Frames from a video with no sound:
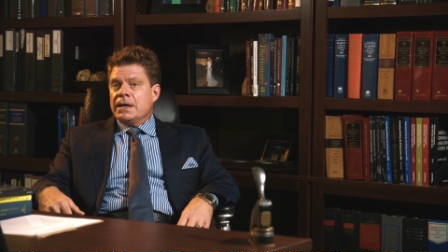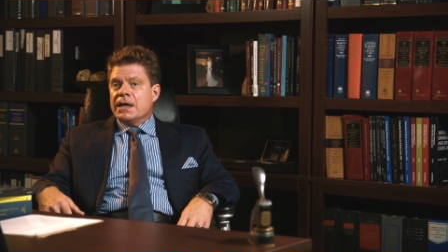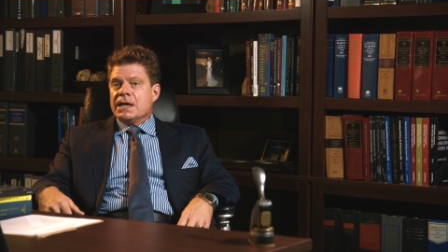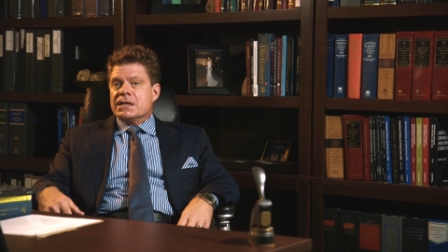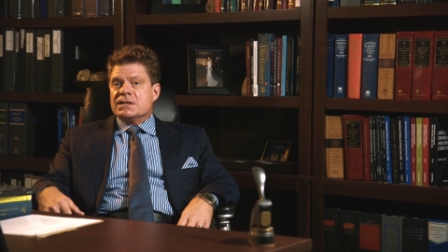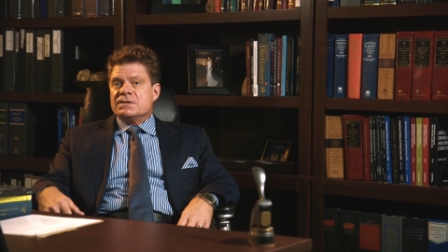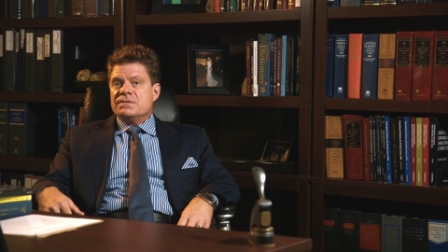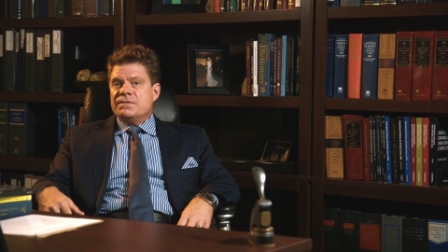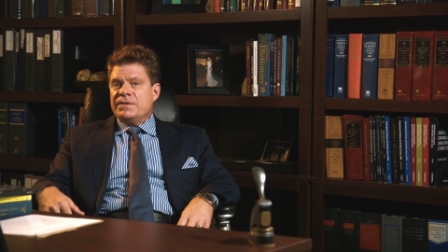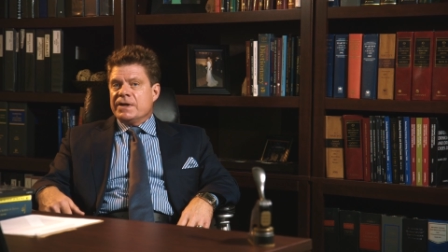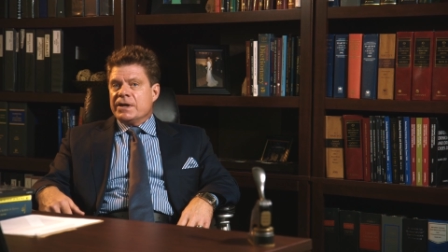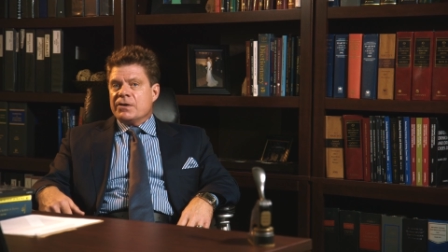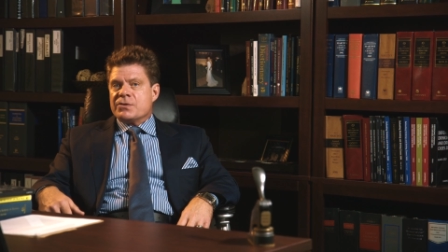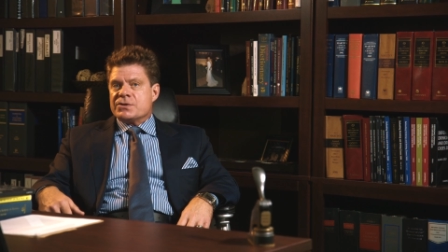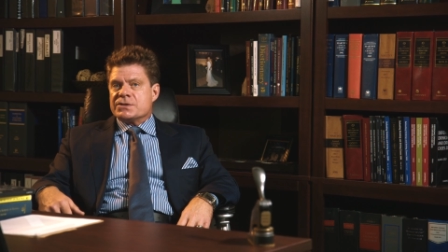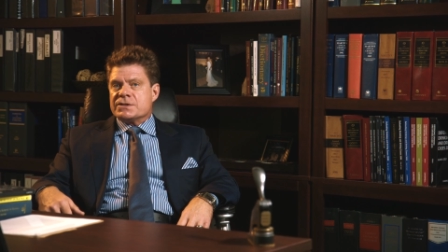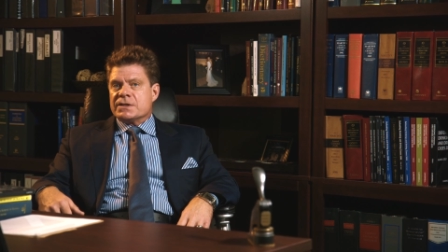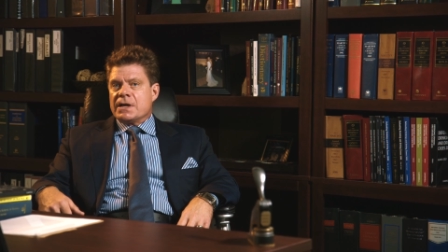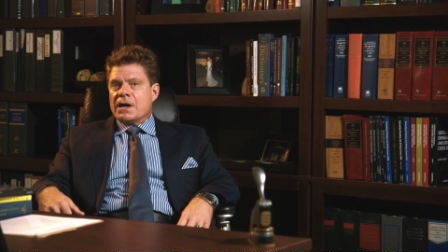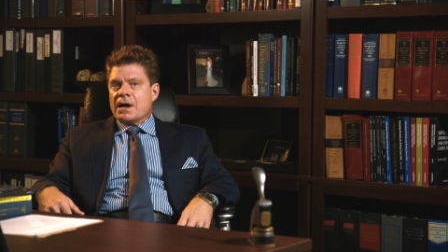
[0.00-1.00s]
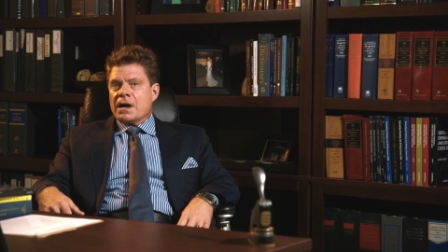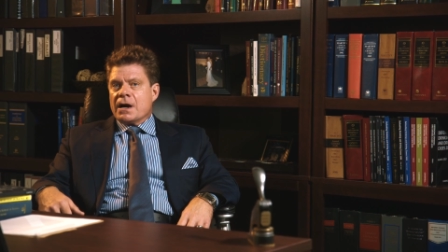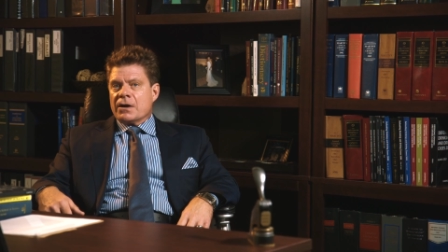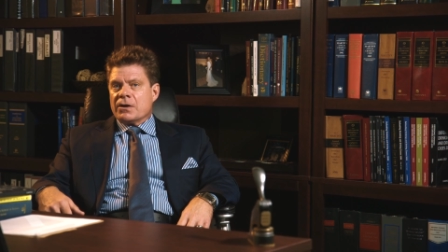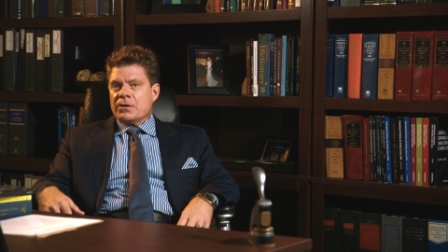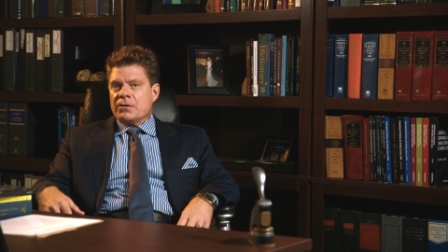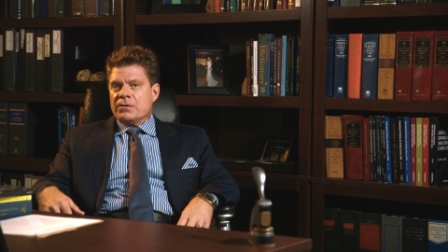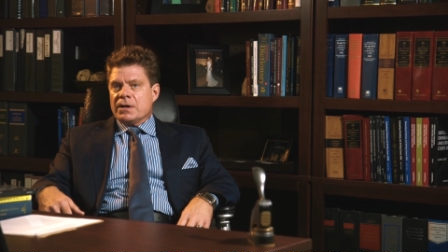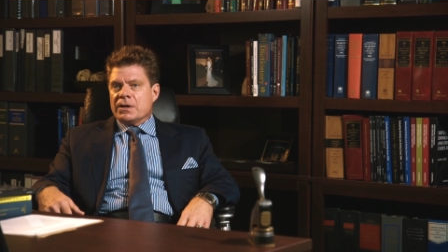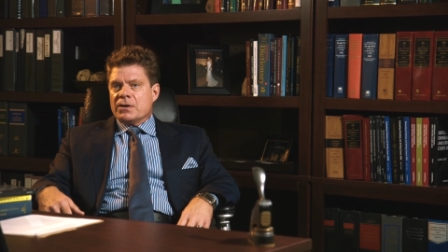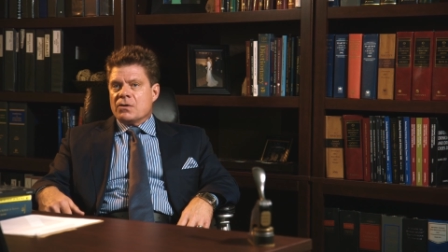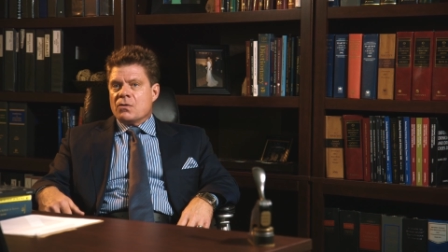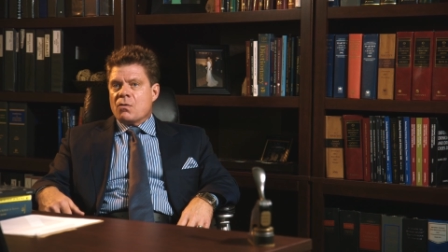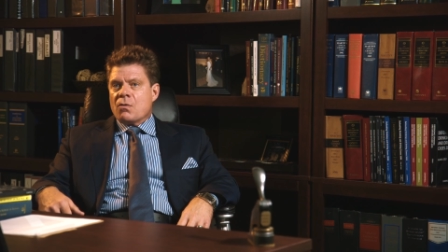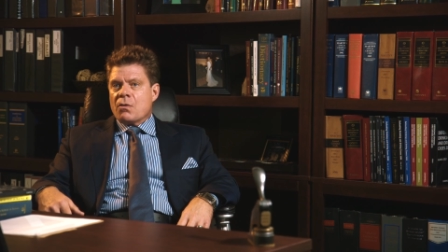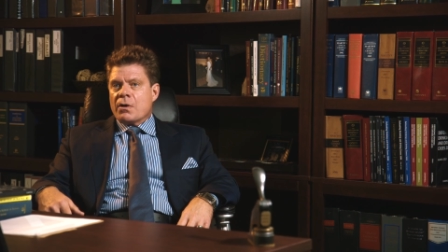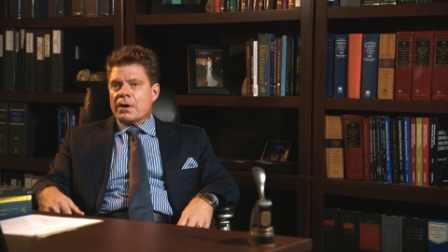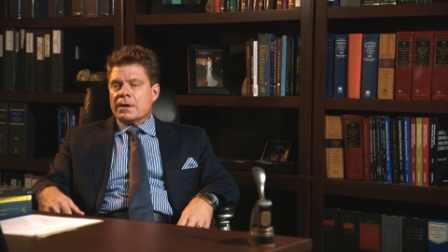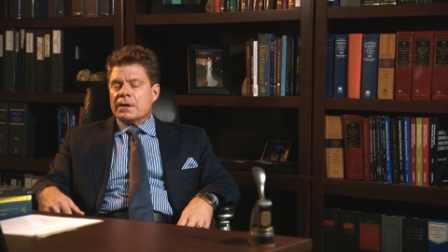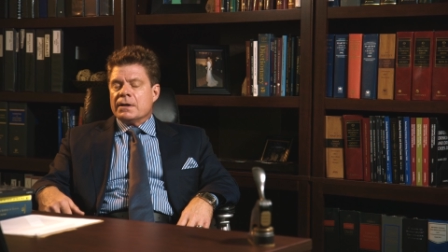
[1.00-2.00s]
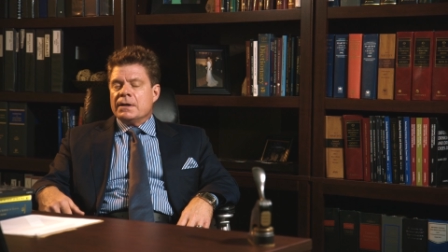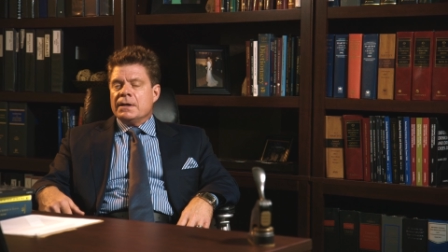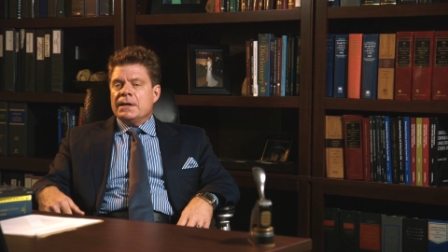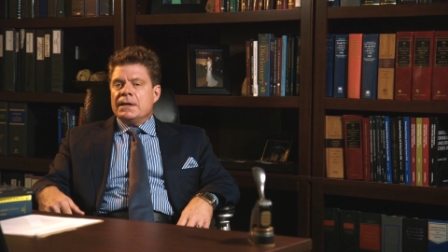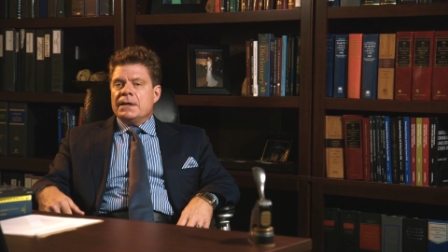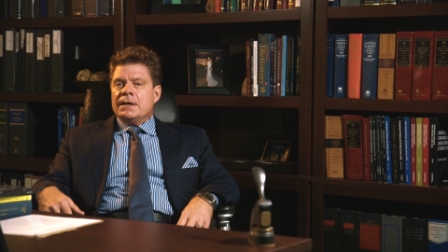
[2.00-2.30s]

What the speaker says: It's vigorously argued in court.